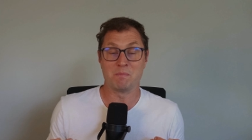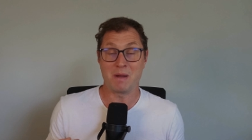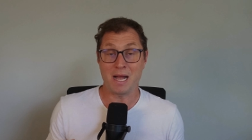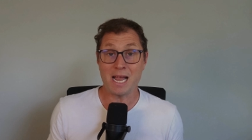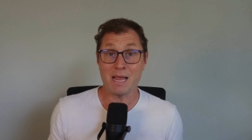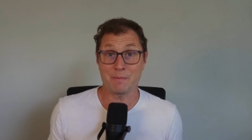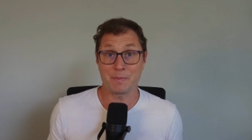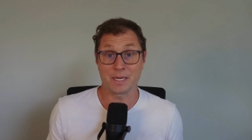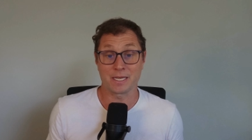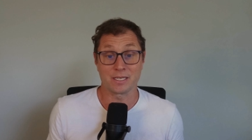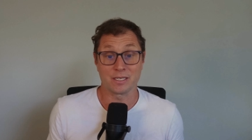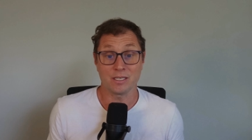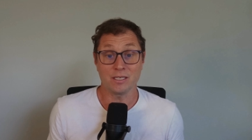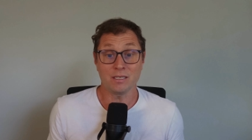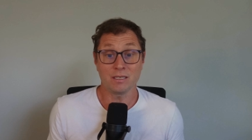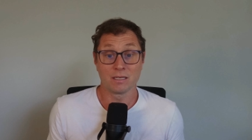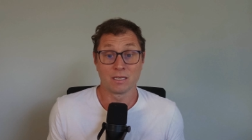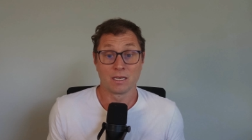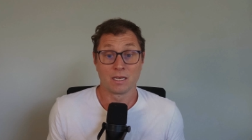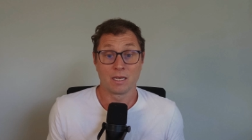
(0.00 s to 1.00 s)
my
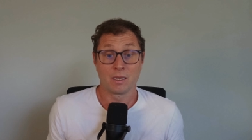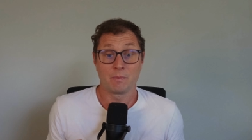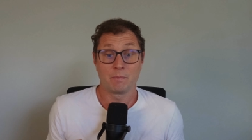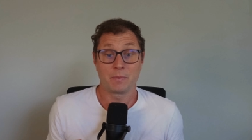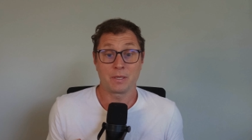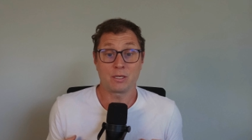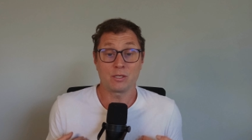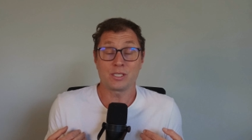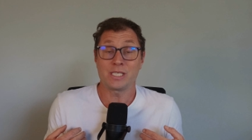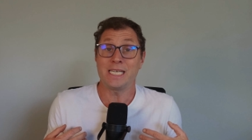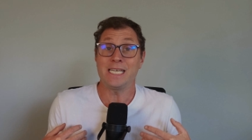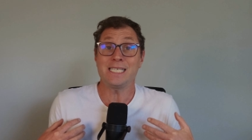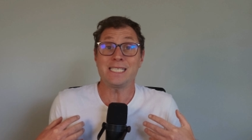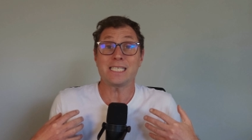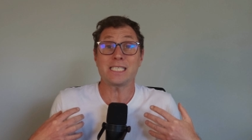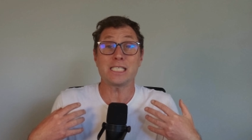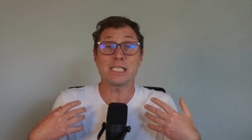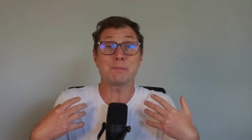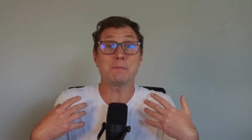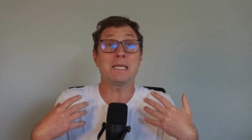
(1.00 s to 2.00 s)
opinion, because he's
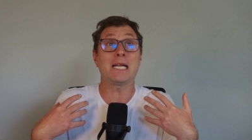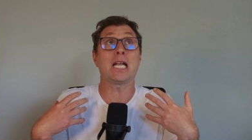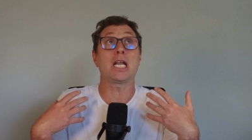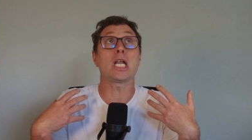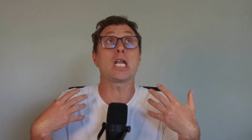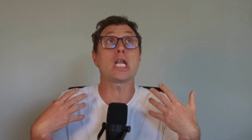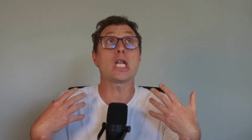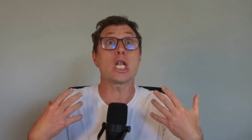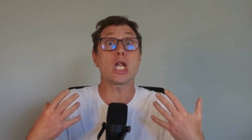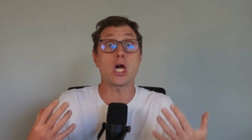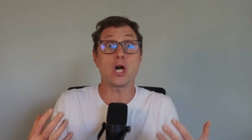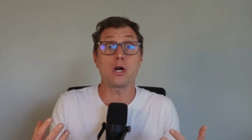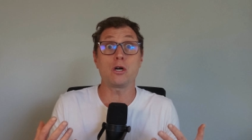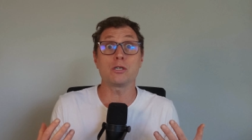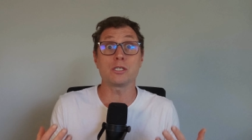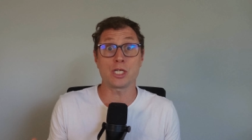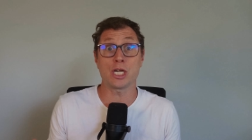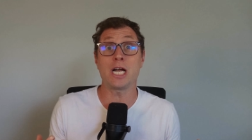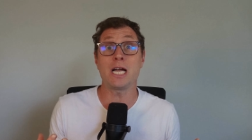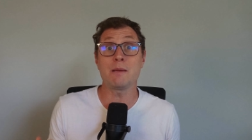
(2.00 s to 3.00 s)
actually spent a
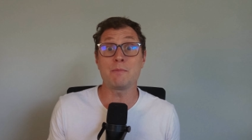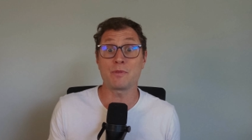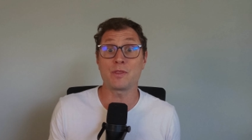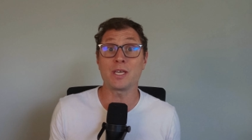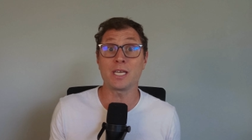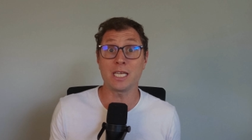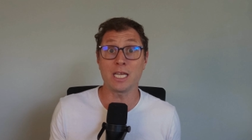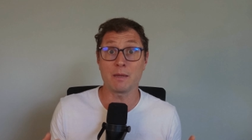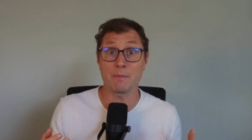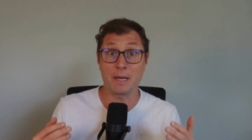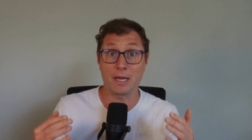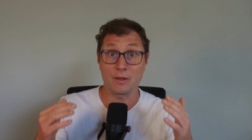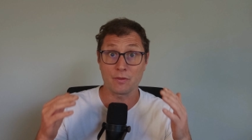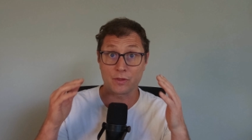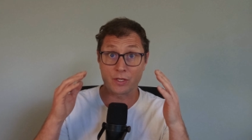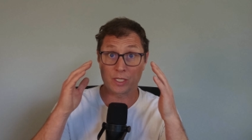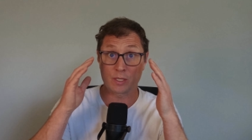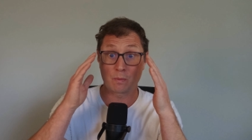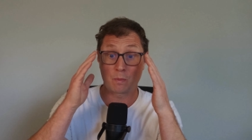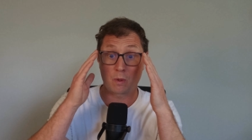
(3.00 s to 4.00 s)
long time thinking about
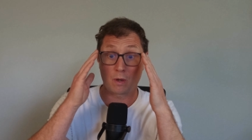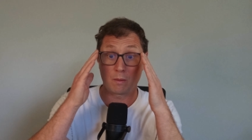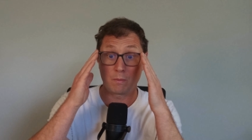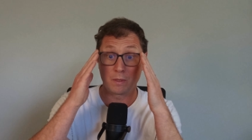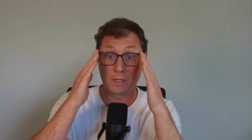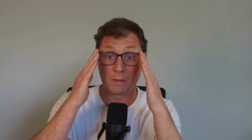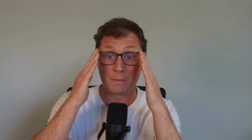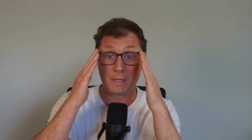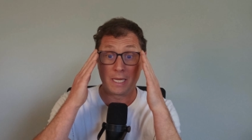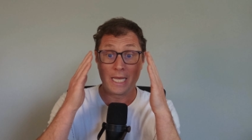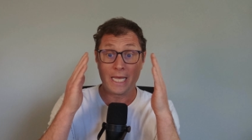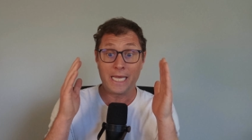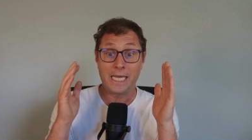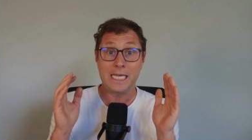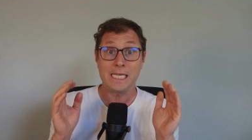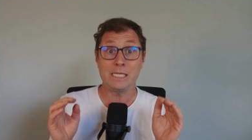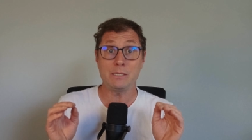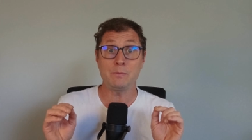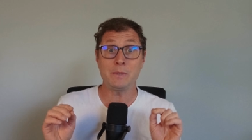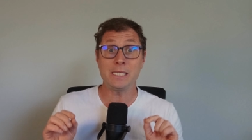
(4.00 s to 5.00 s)
this problem.
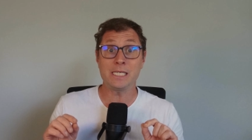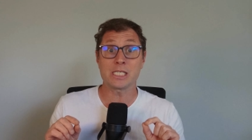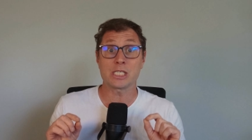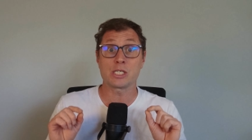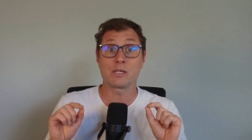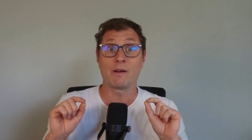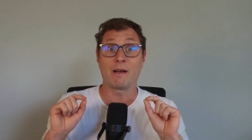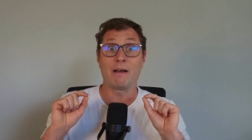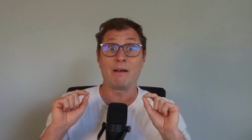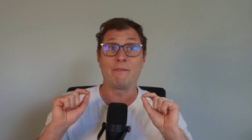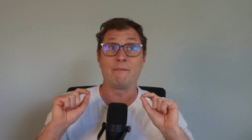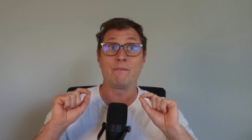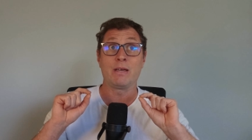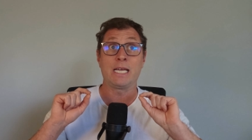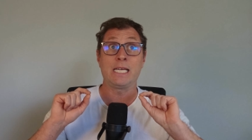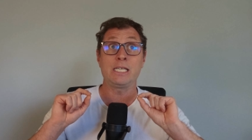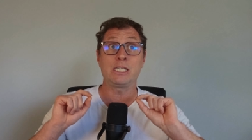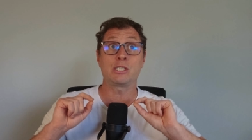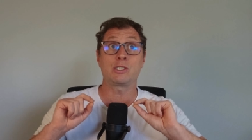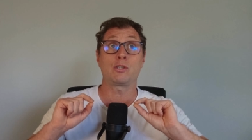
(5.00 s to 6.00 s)
He went
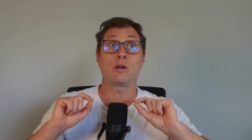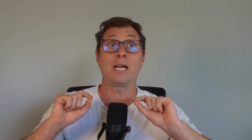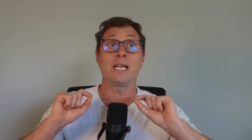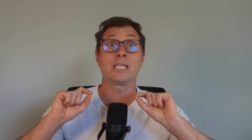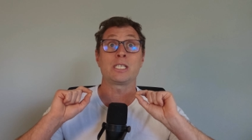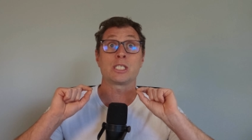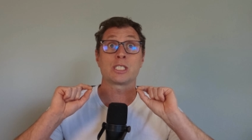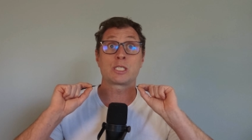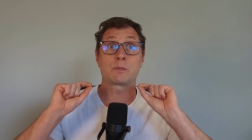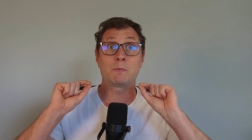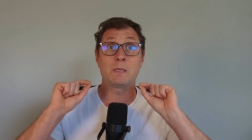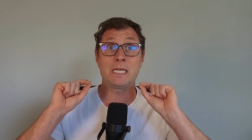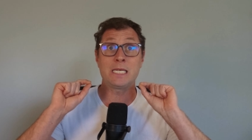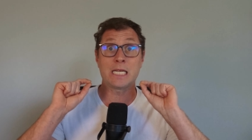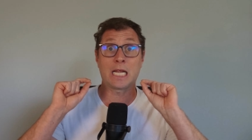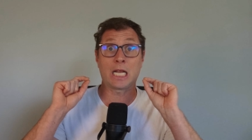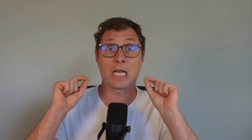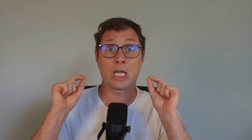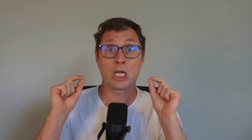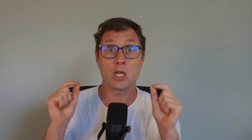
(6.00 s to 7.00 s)
He tried to spend
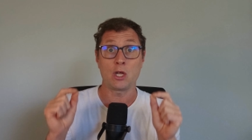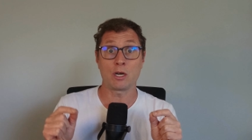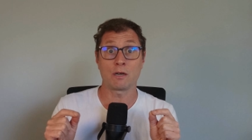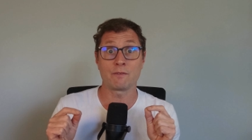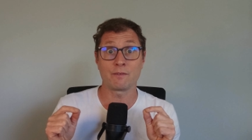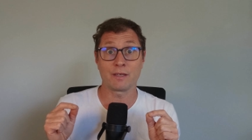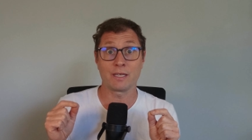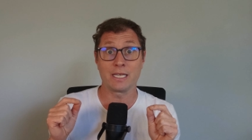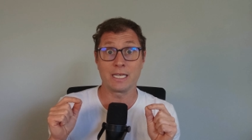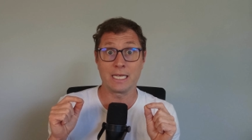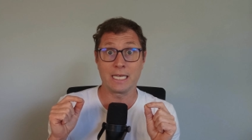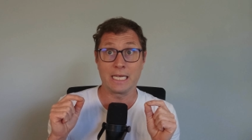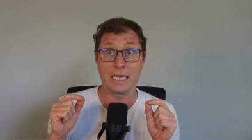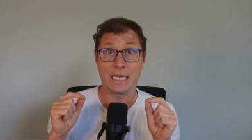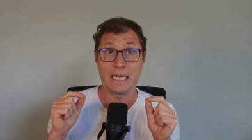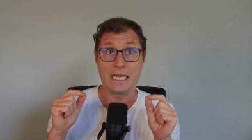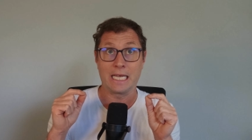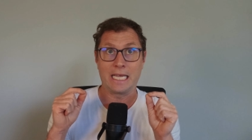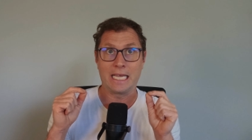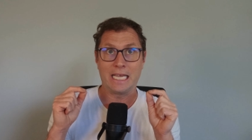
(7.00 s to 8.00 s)
a lot of
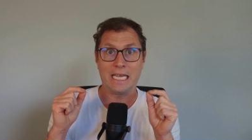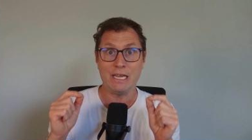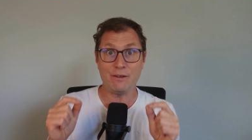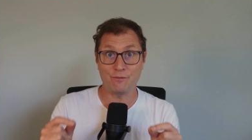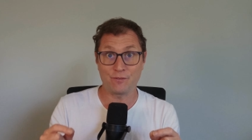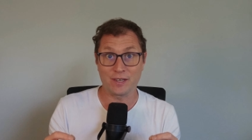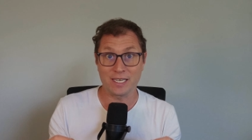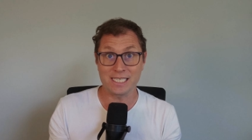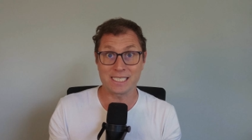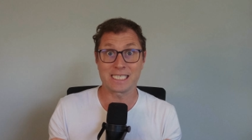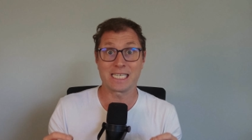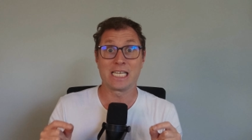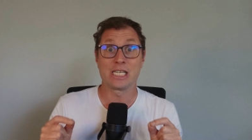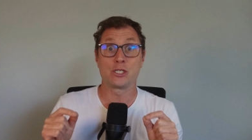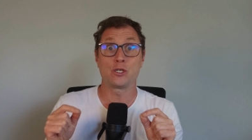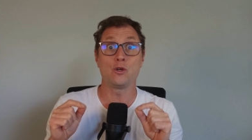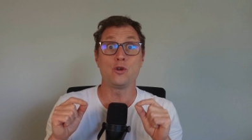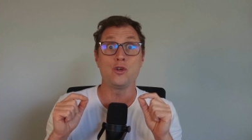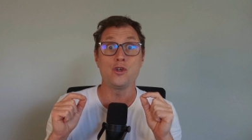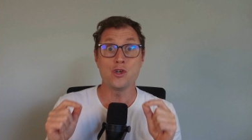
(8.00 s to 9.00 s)
effort
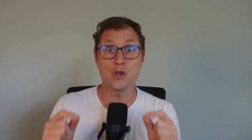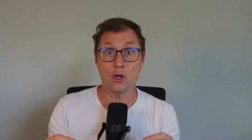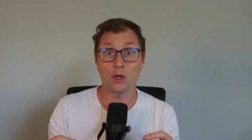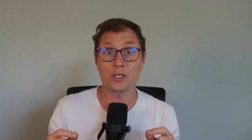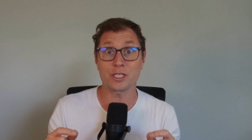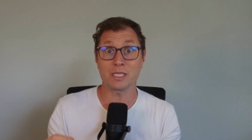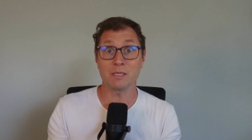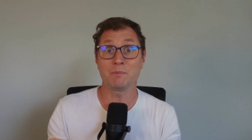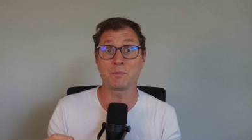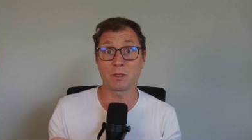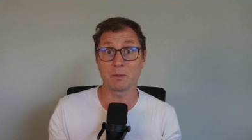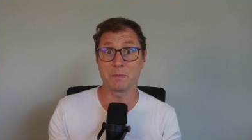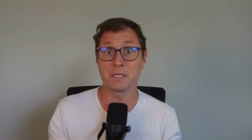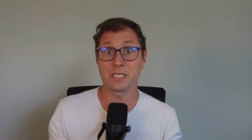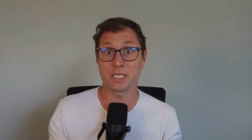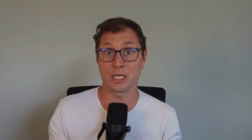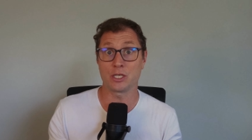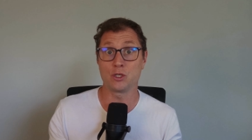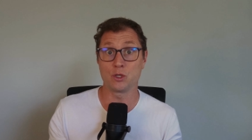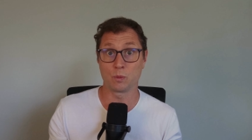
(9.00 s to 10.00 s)
to not
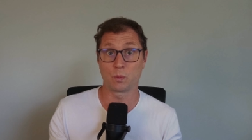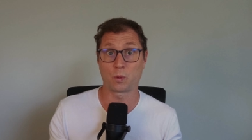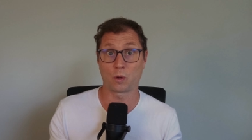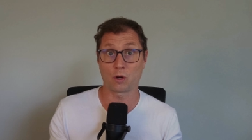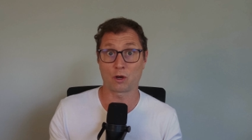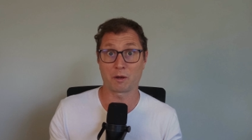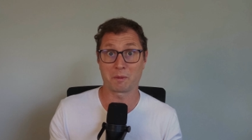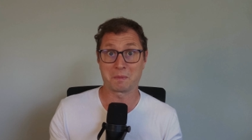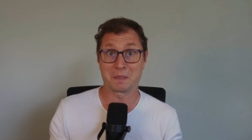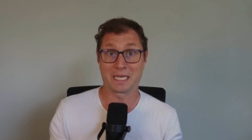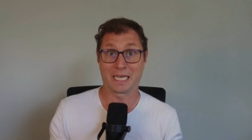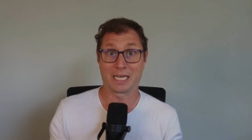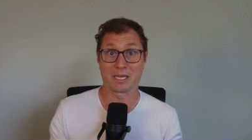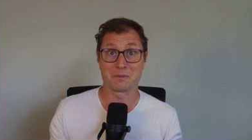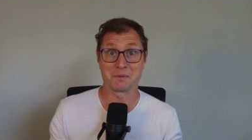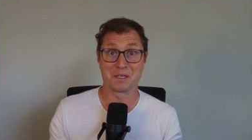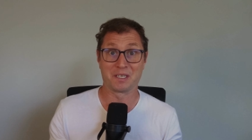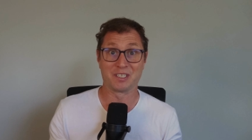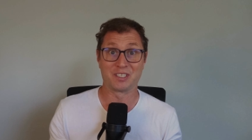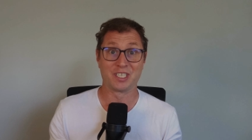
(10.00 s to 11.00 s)
implement a new programming
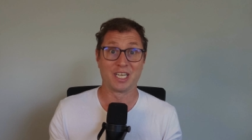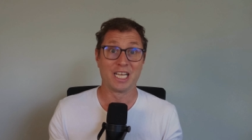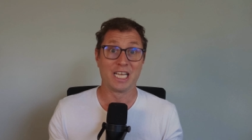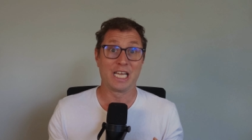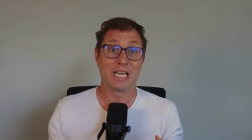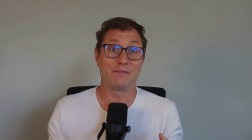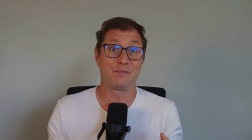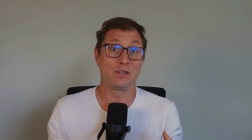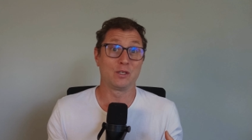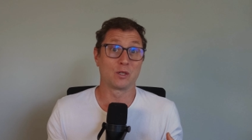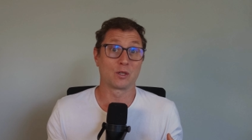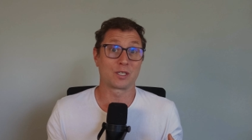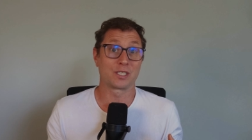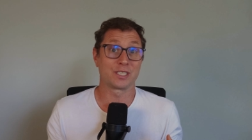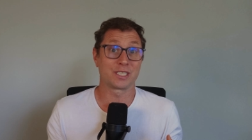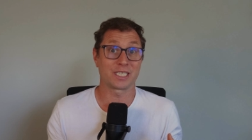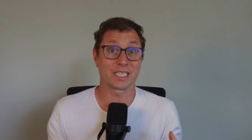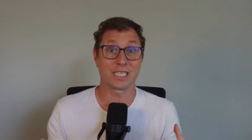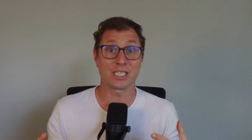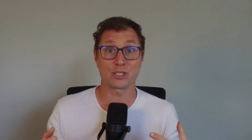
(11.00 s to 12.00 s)
language. If you look
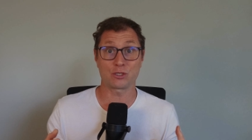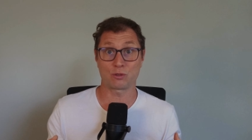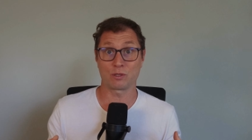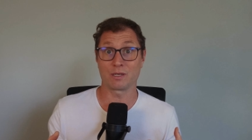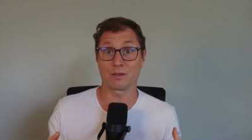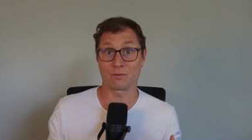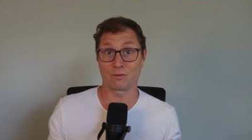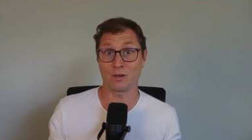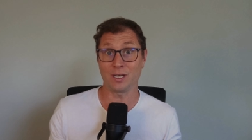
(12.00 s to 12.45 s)
into the history of